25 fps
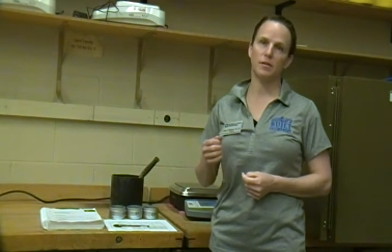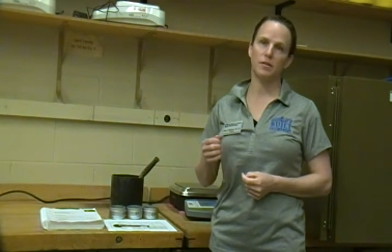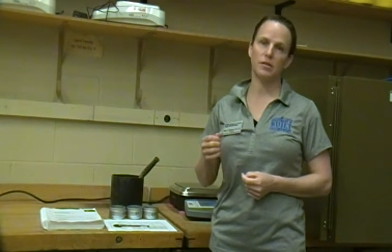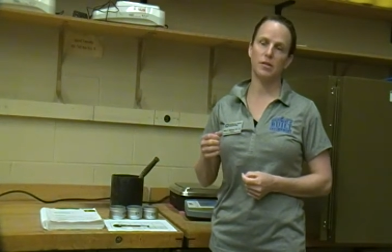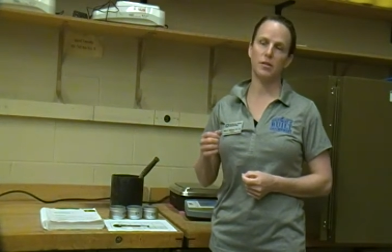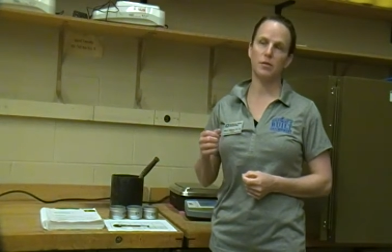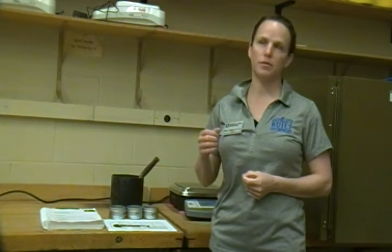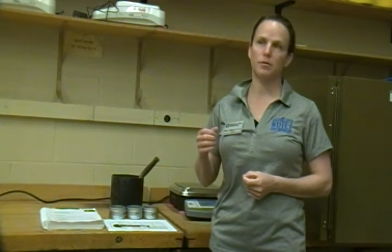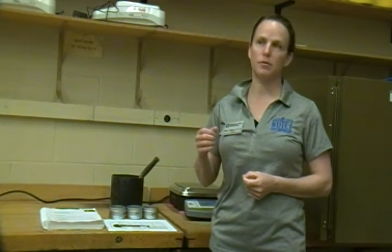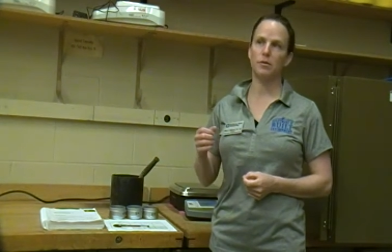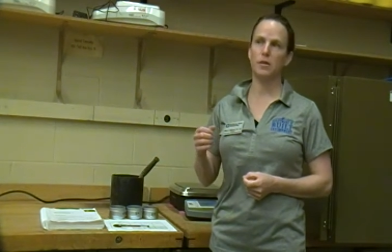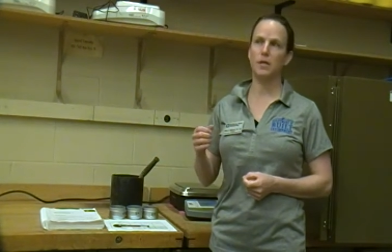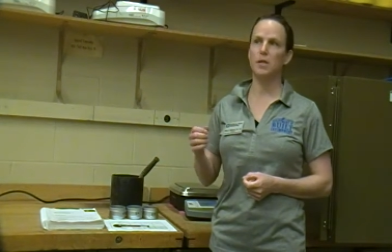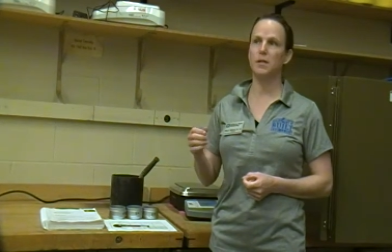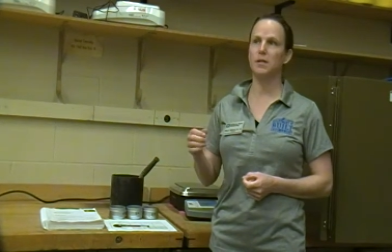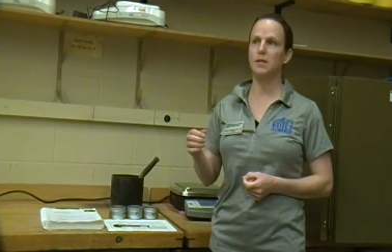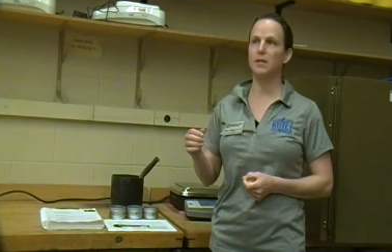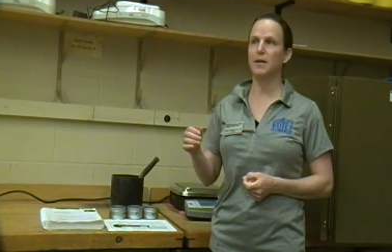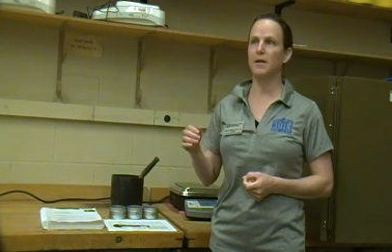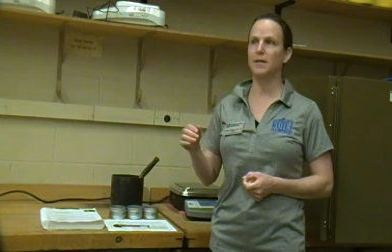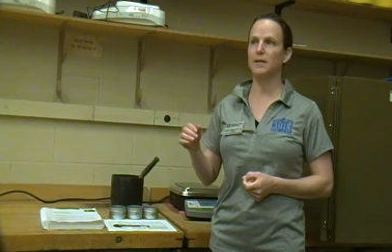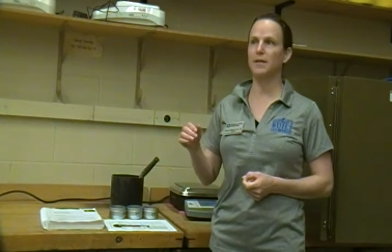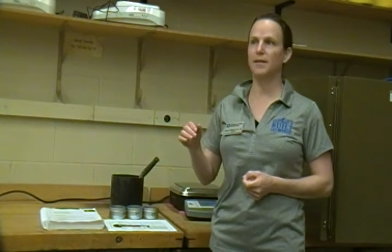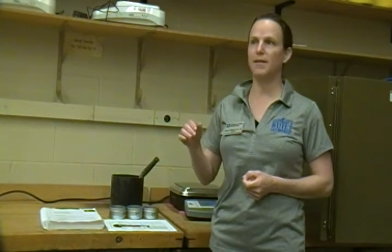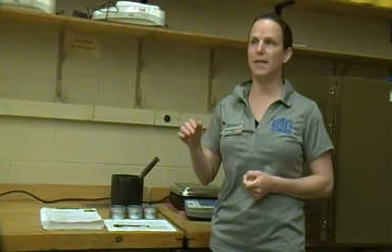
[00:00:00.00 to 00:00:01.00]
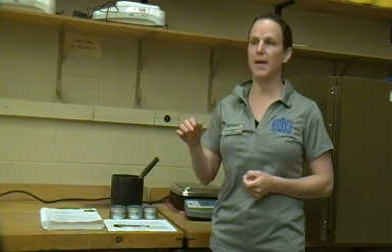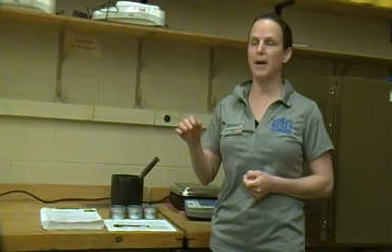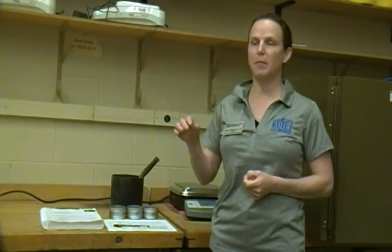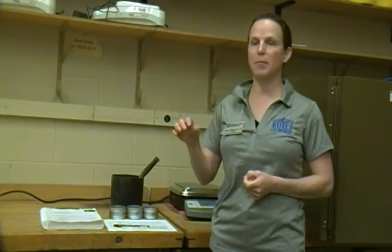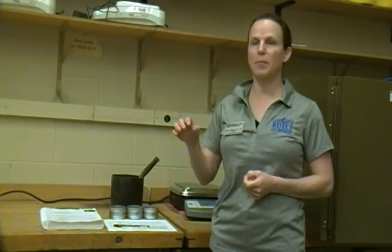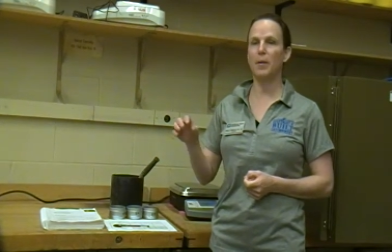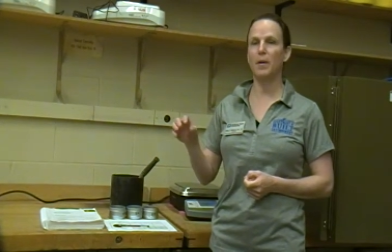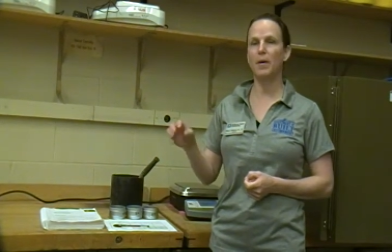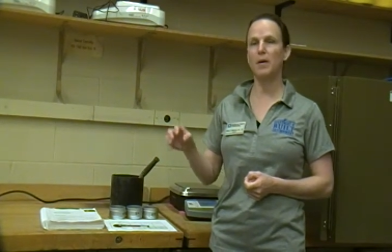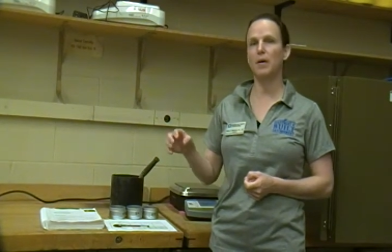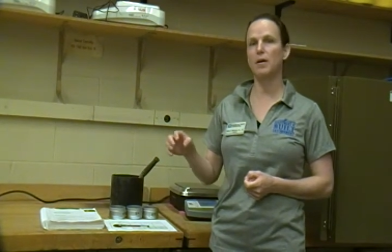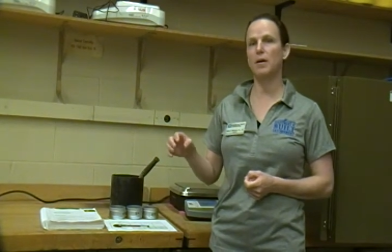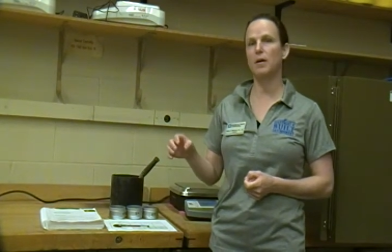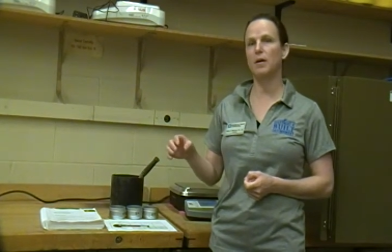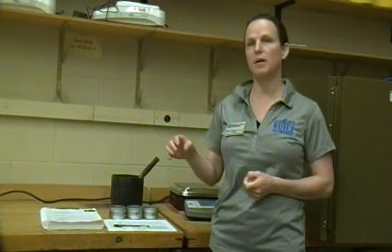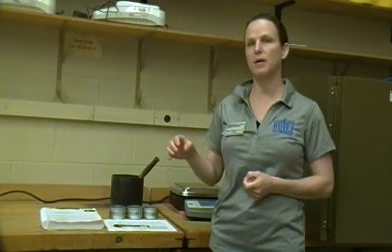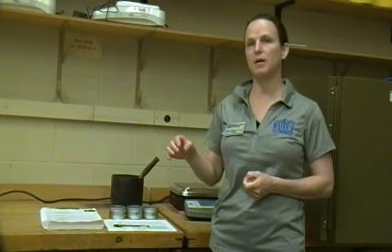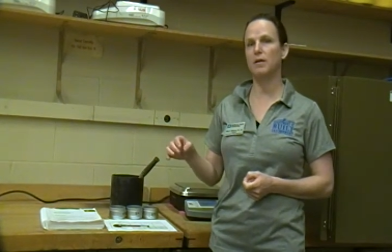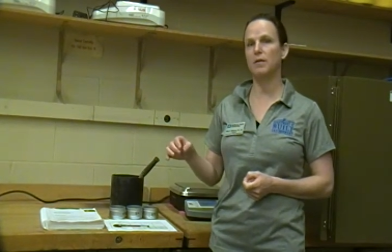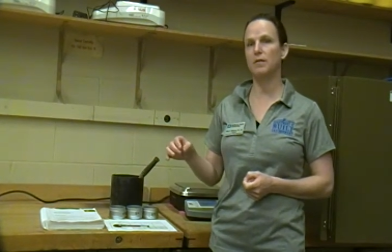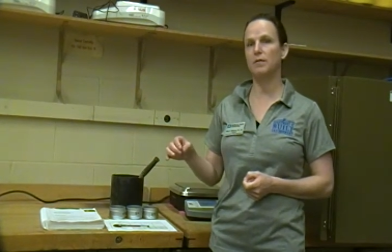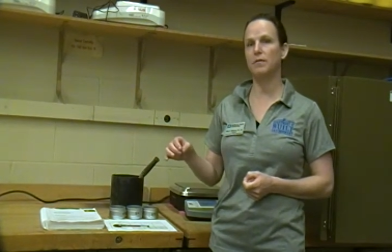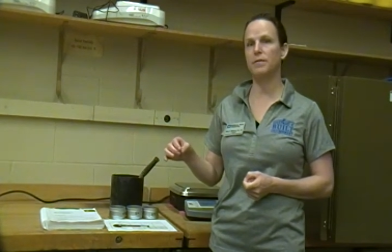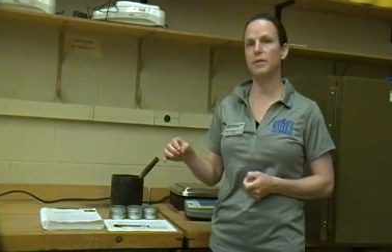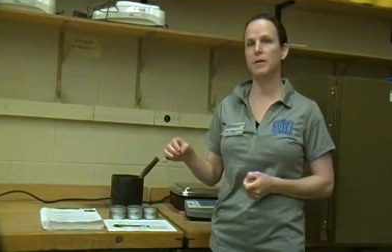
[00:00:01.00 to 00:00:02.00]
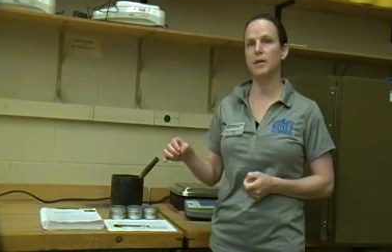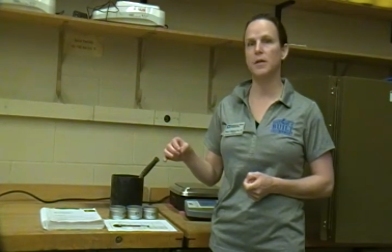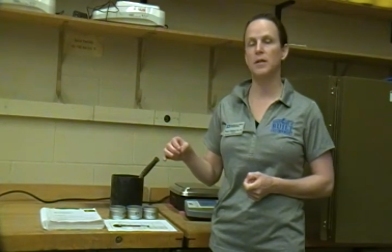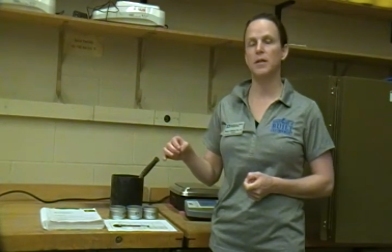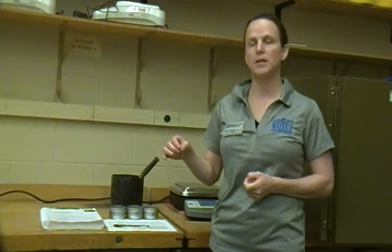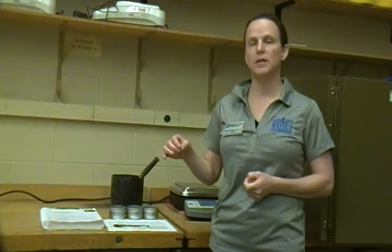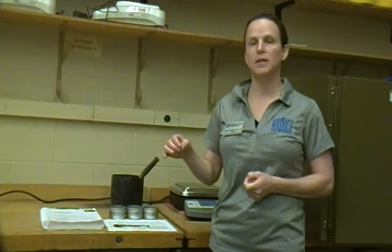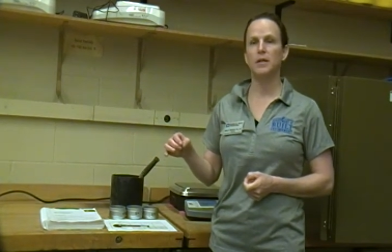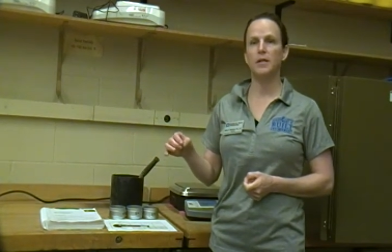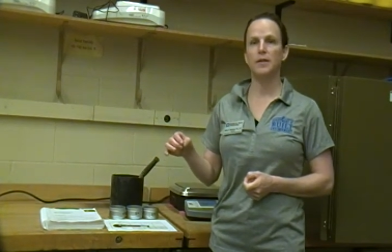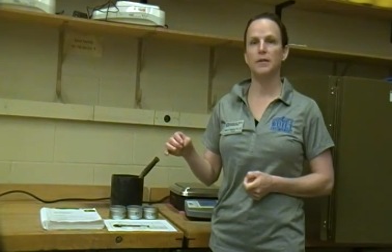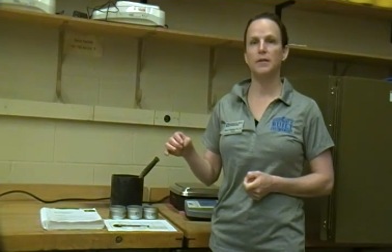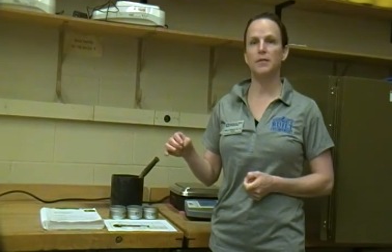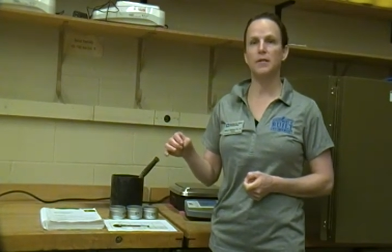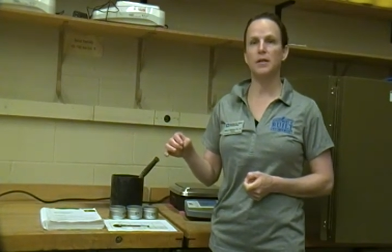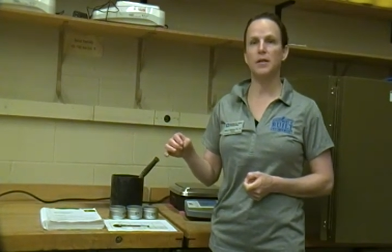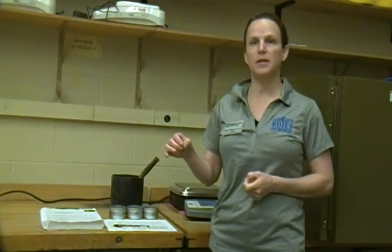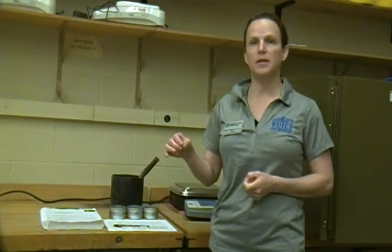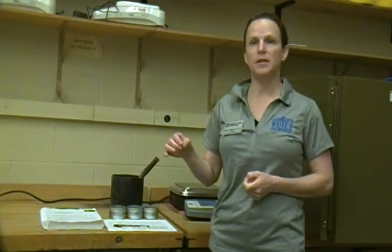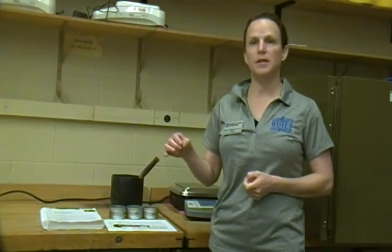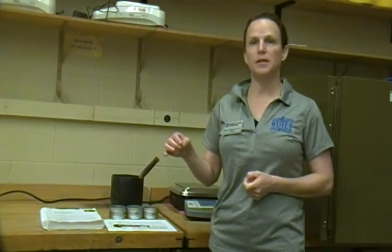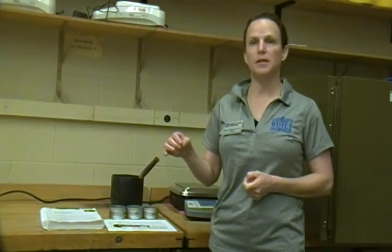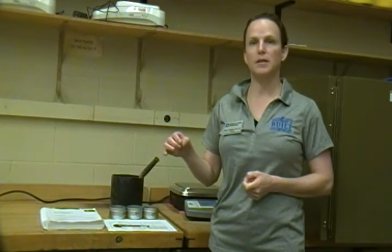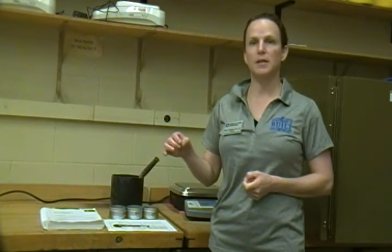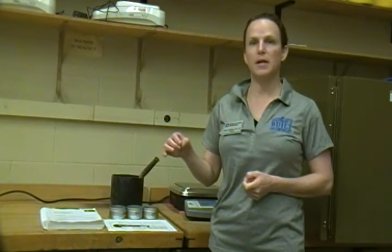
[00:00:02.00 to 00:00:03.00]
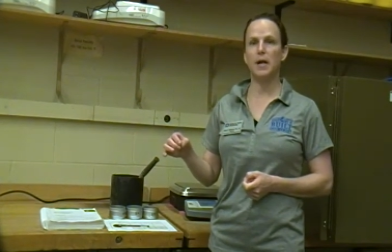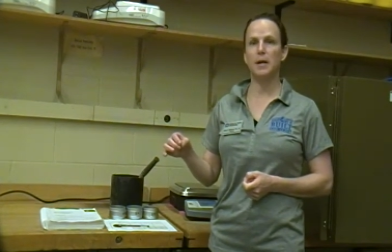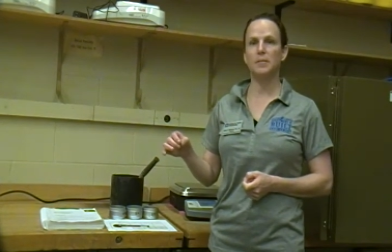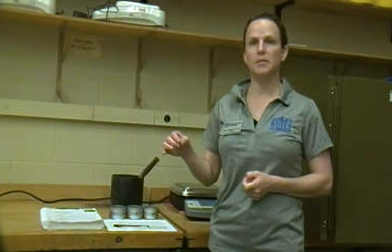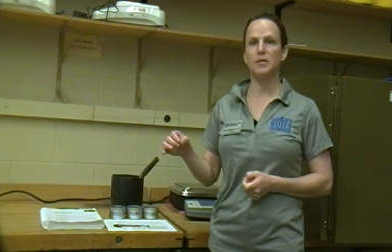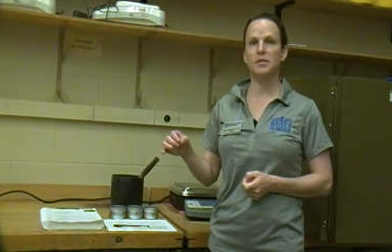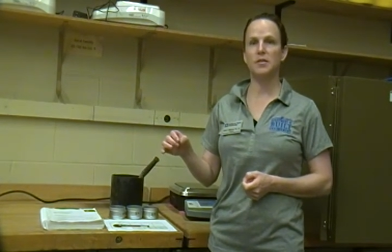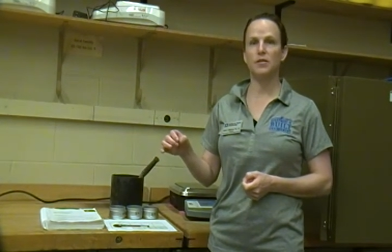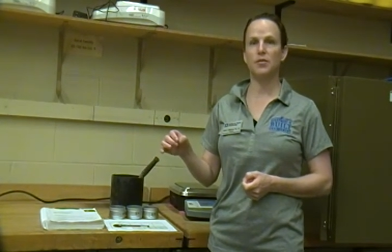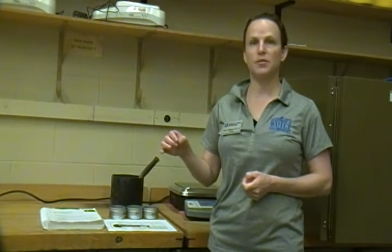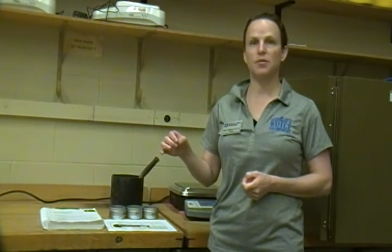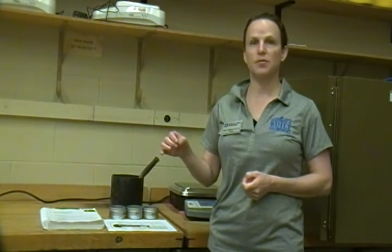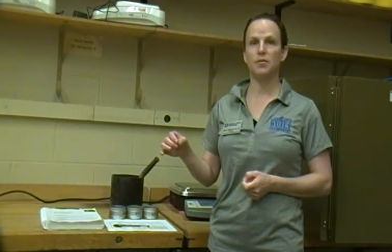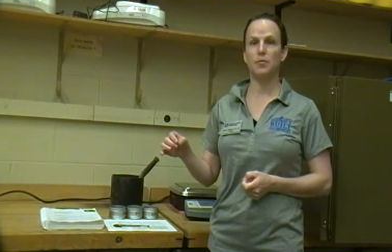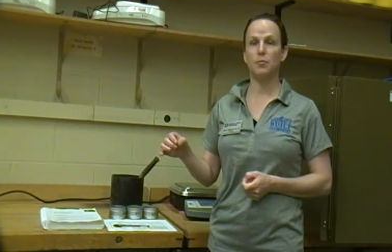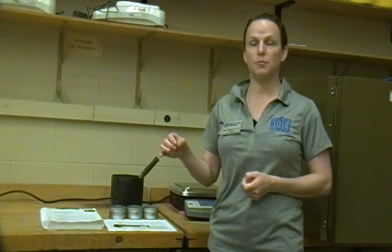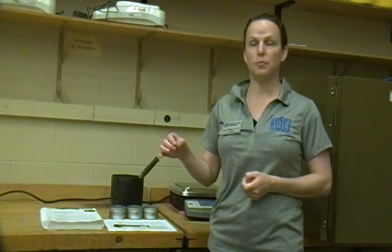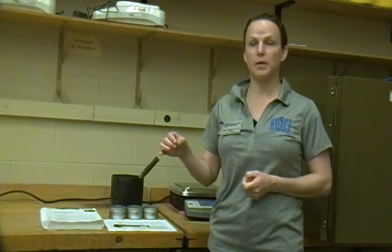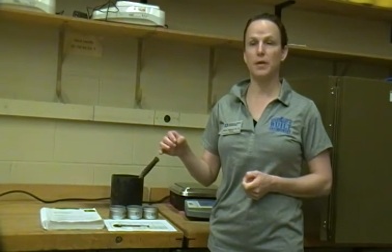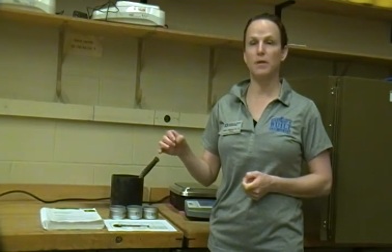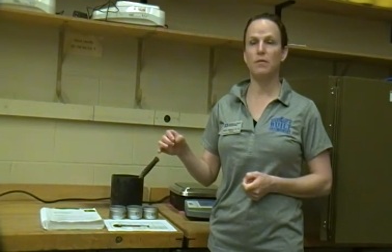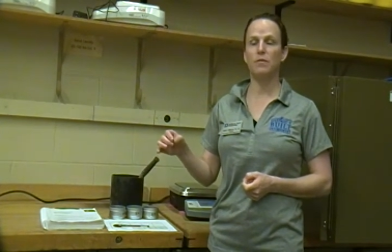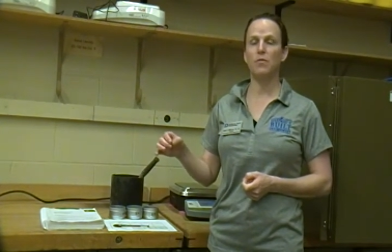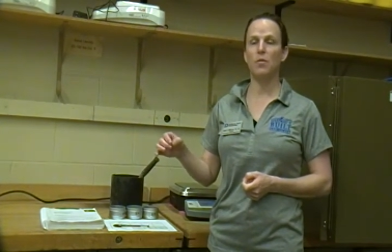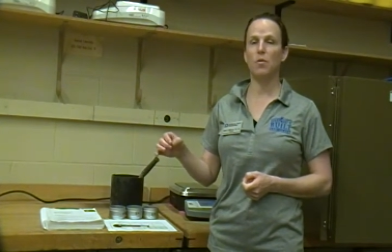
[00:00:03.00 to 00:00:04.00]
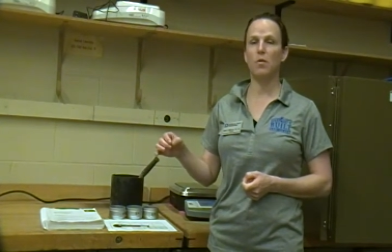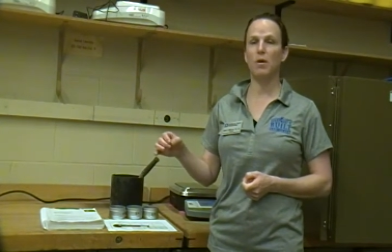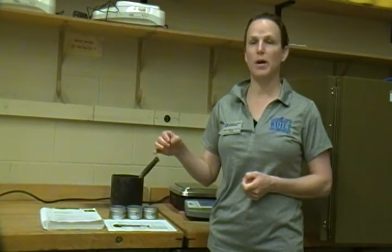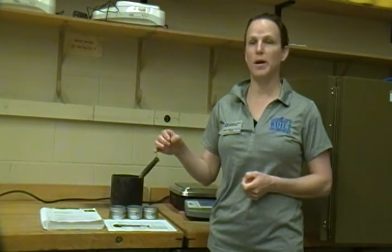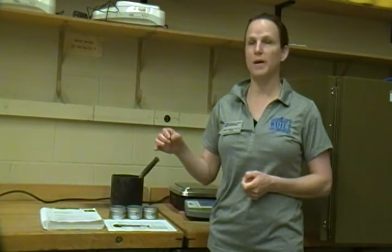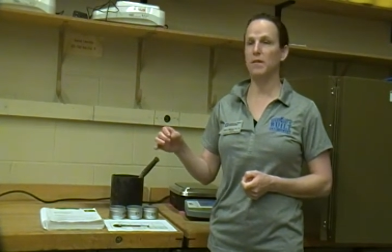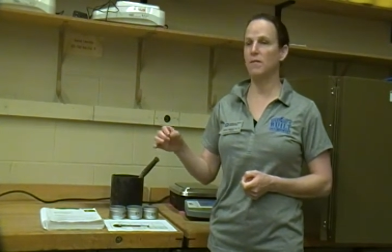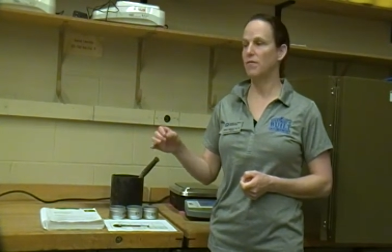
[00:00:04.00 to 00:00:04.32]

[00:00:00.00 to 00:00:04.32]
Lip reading: to conduct that part of the labs 3, 4,